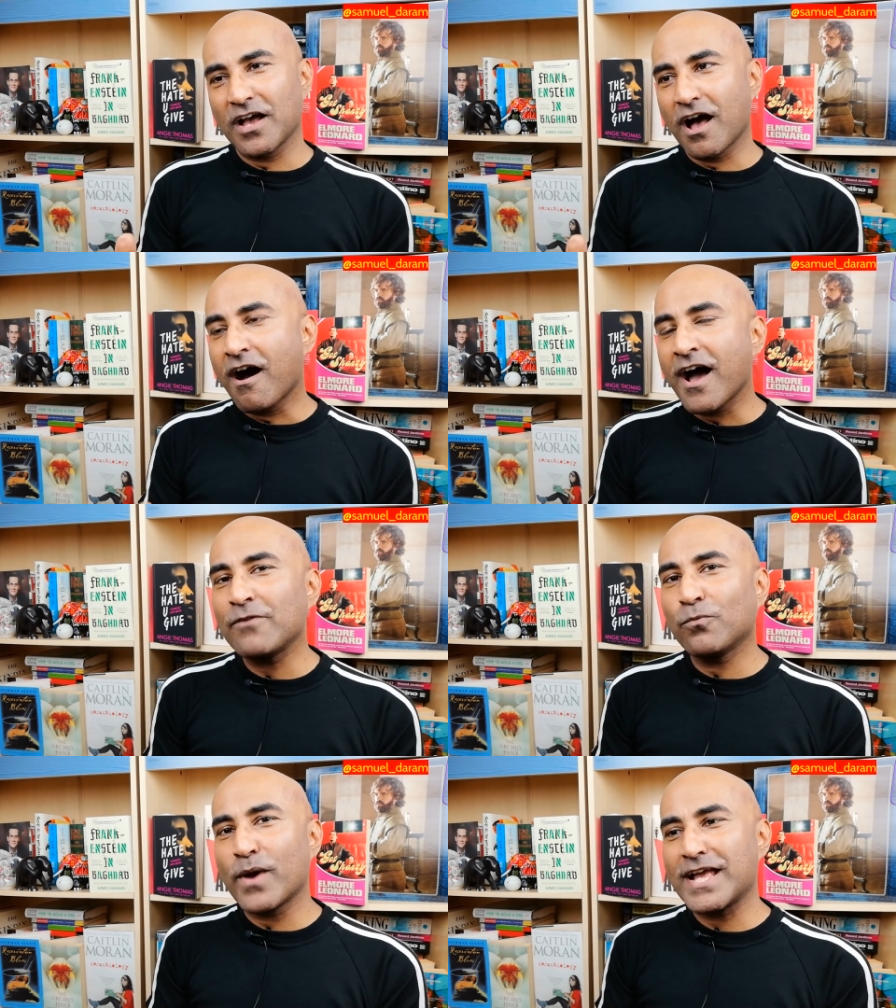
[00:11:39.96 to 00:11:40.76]
I
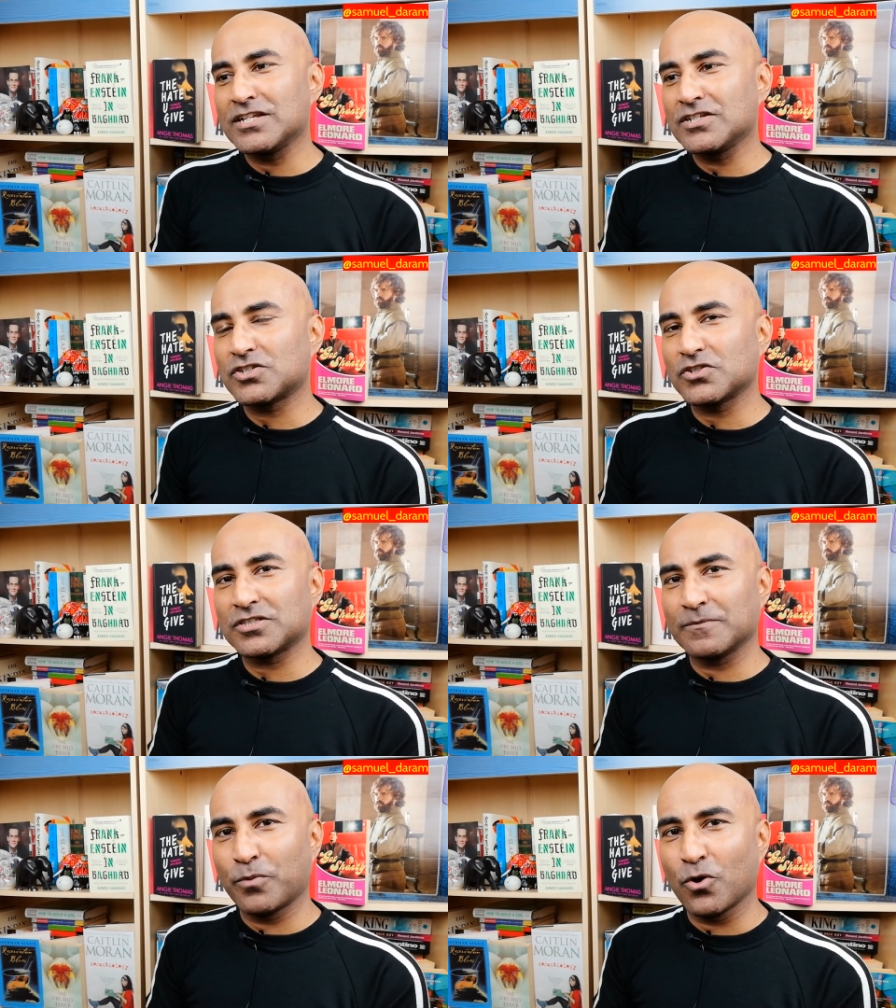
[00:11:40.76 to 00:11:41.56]
went to
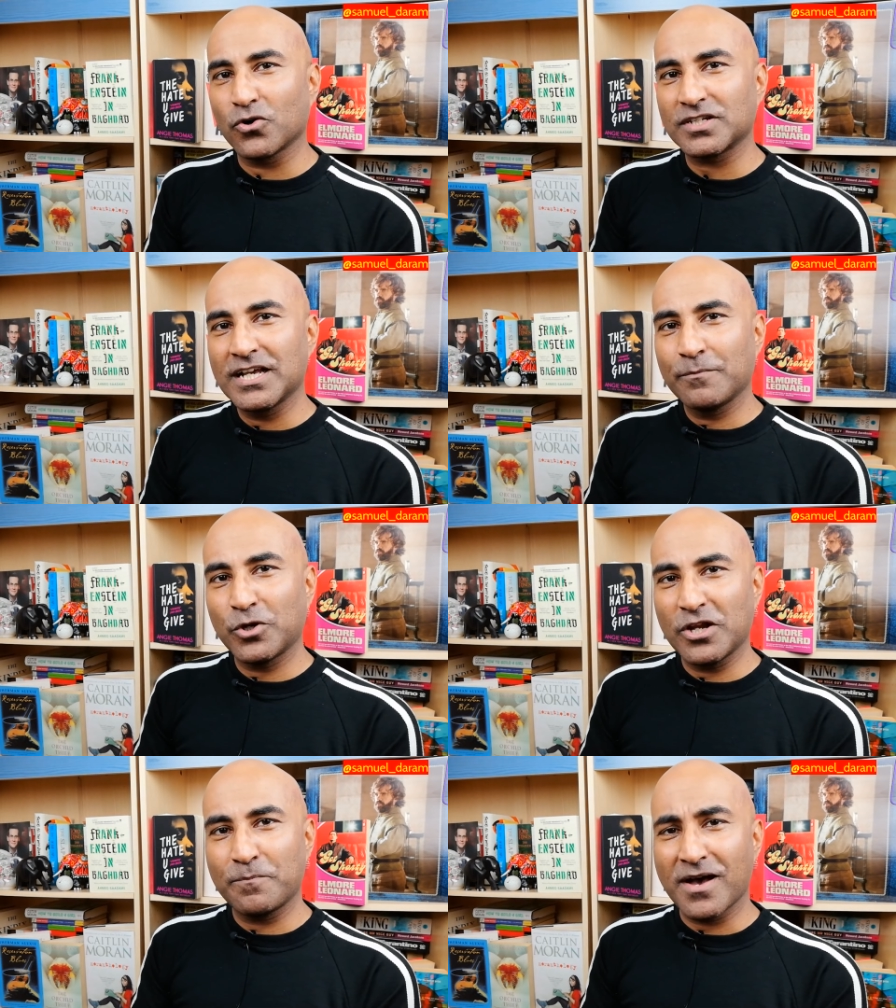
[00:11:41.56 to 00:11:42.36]
support
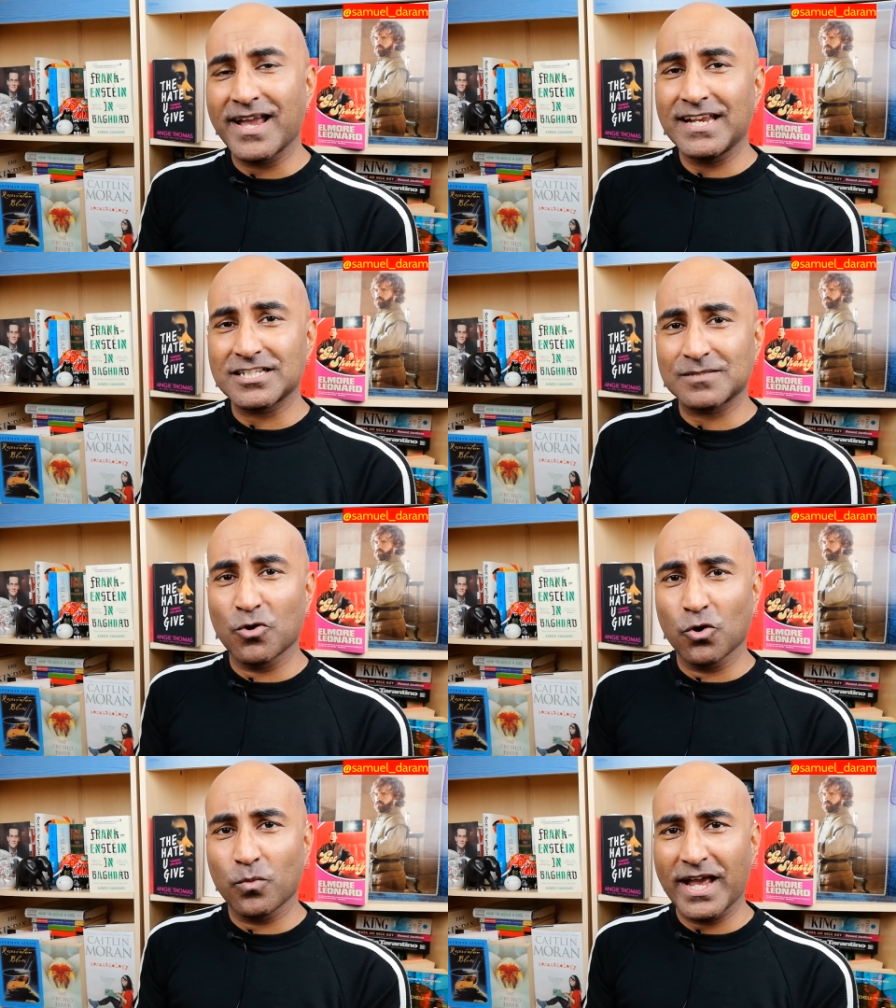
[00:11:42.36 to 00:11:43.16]
PewDiePie in a
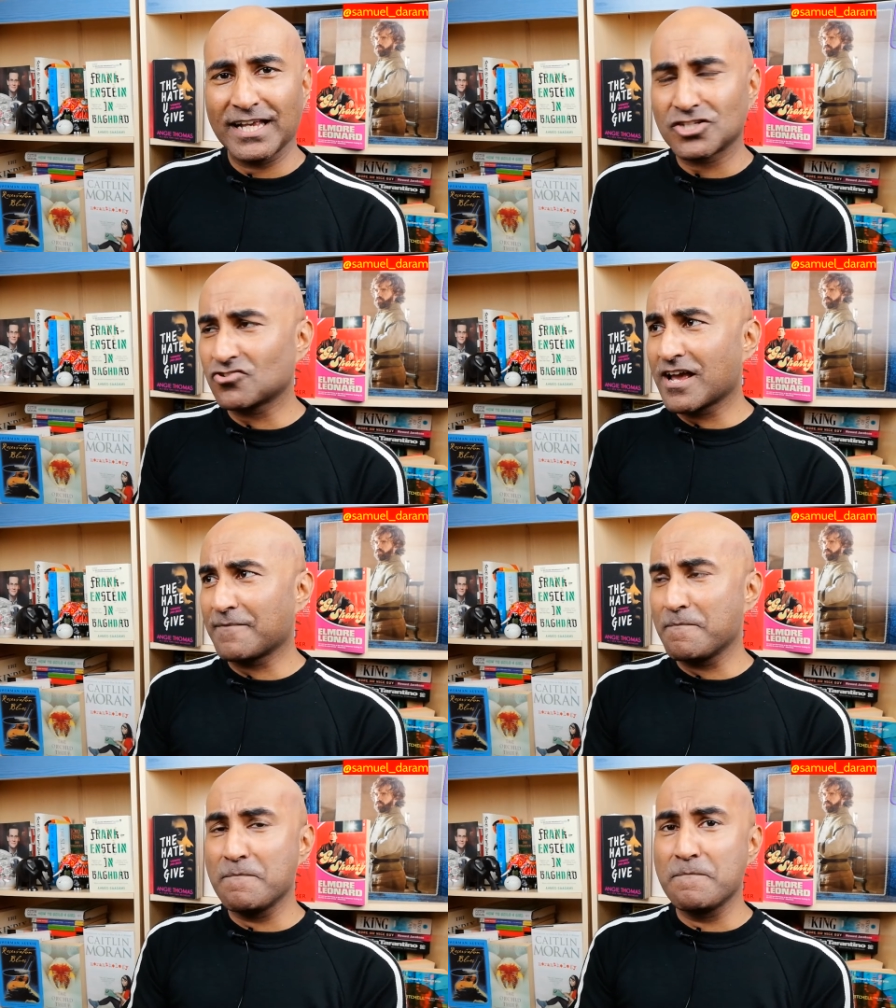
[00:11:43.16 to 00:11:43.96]
small way, just like
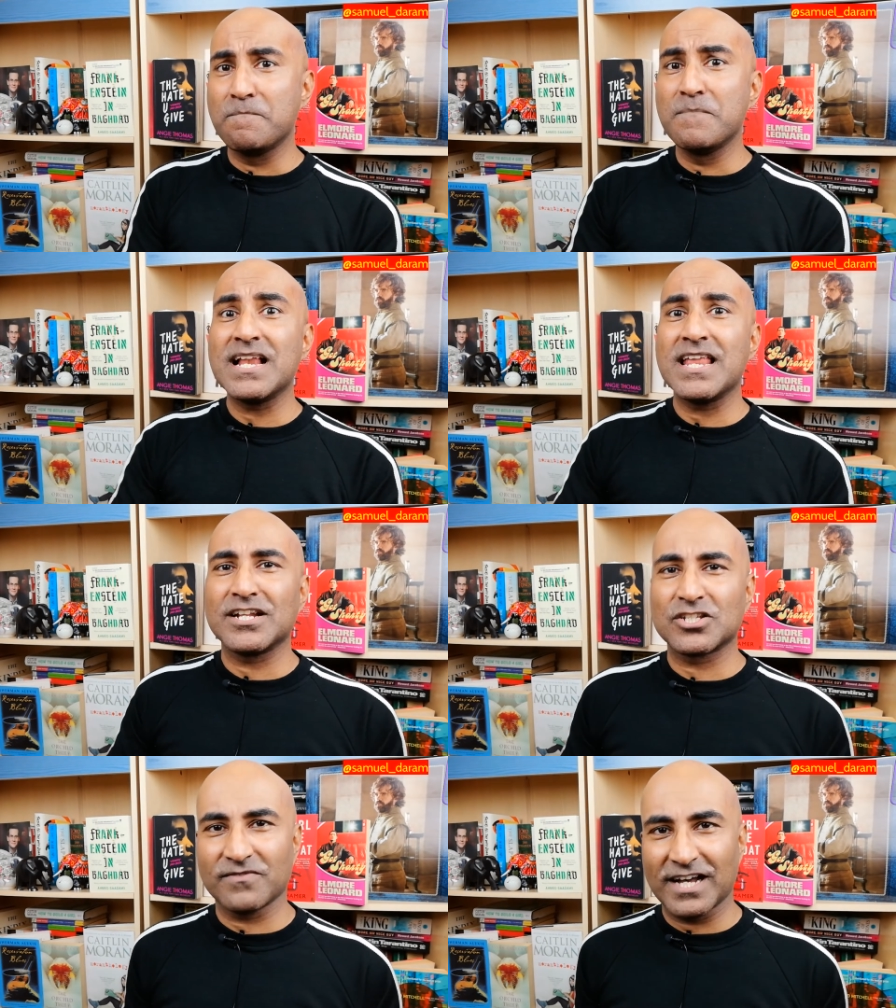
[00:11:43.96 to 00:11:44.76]

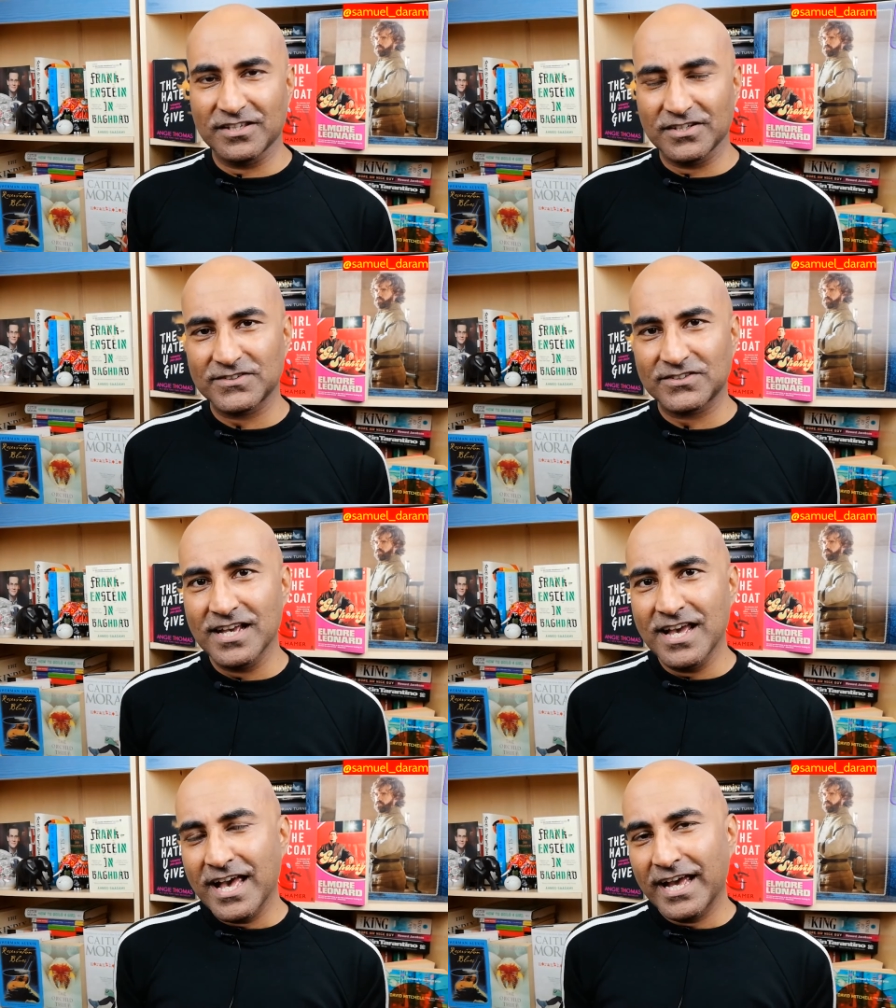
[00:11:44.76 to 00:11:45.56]
millions of others,
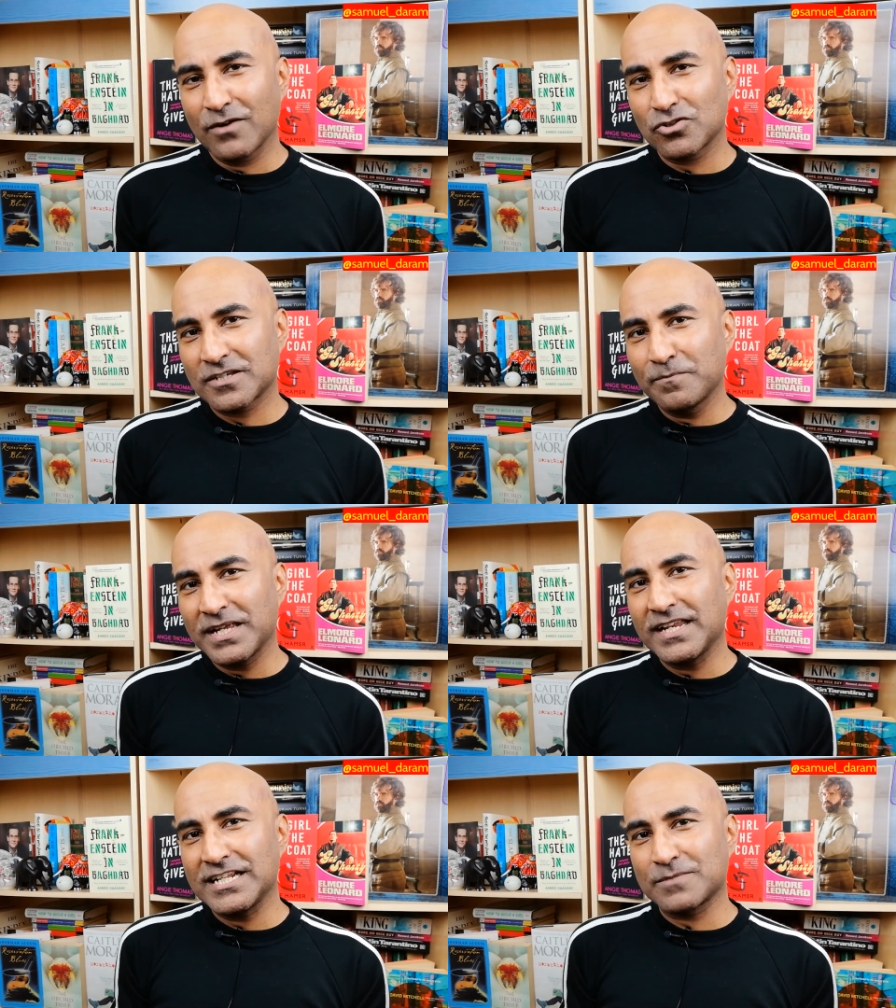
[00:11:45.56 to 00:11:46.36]
and I was
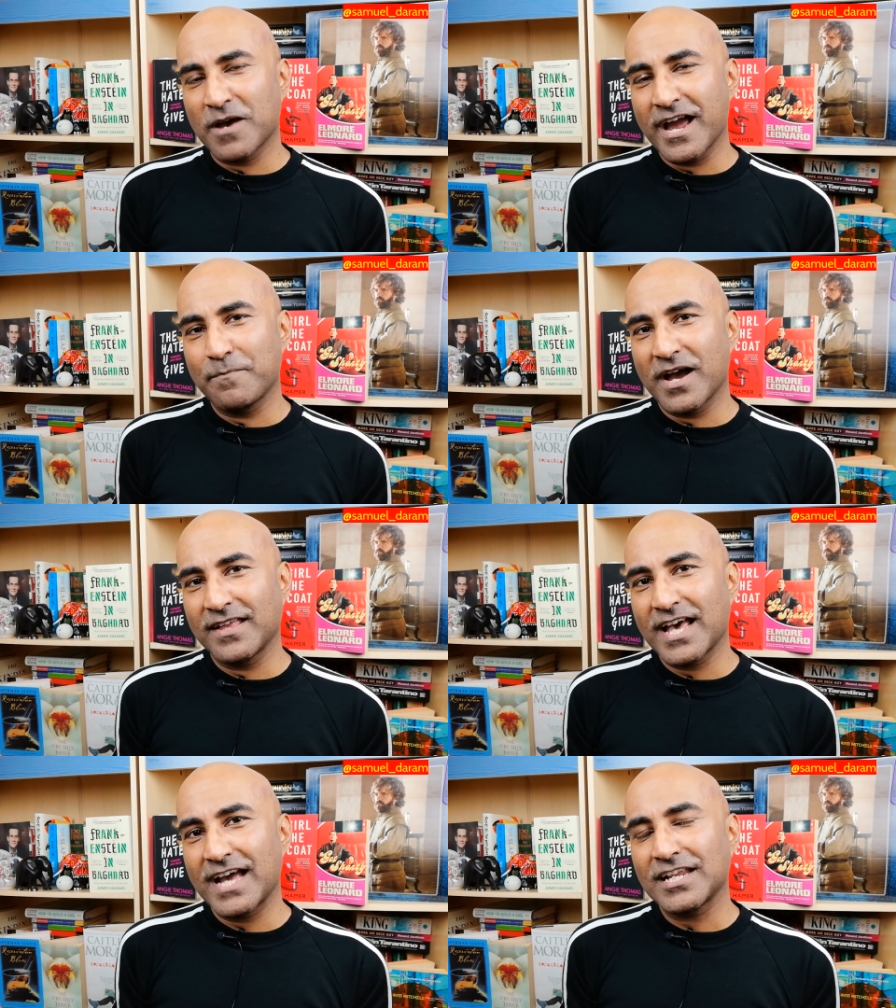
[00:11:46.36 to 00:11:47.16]
completely inspired by
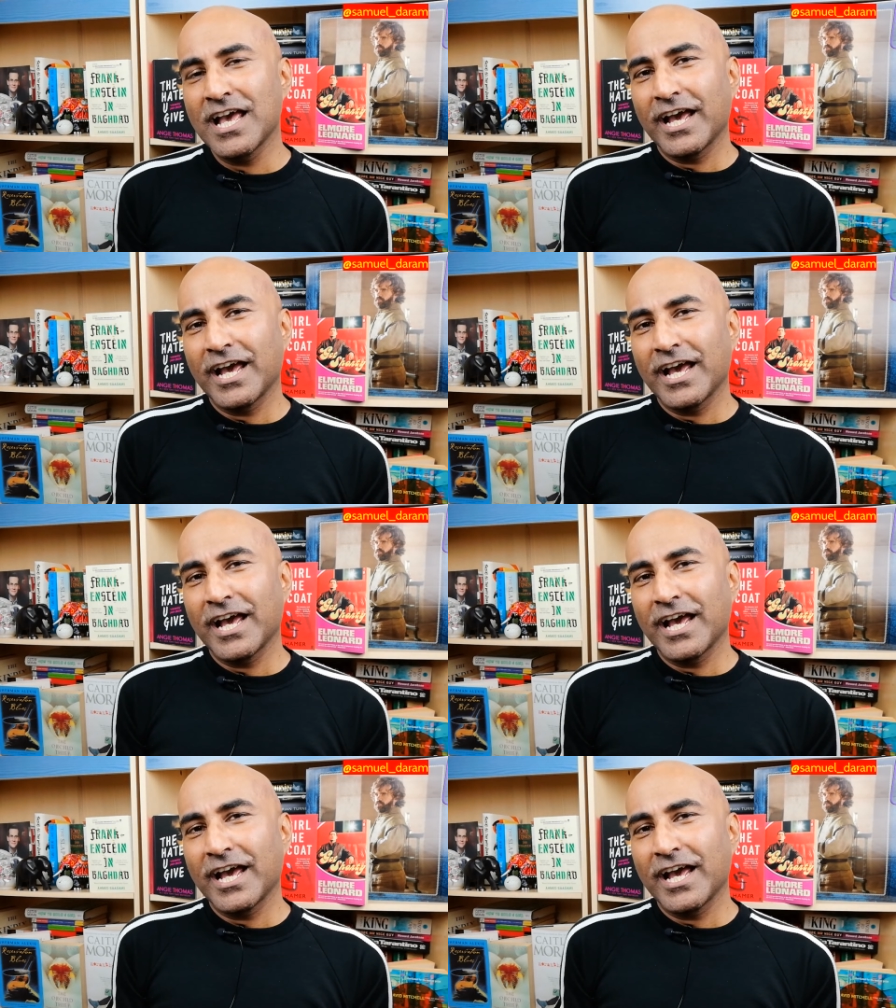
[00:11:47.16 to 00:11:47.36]
that.